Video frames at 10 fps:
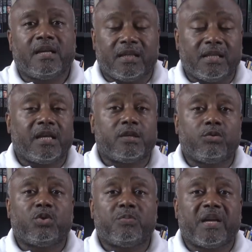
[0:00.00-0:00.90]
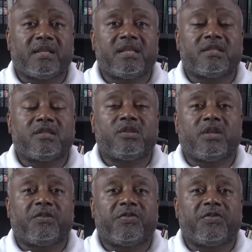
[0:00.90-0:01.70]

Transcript: And yeah, you do pay attention to their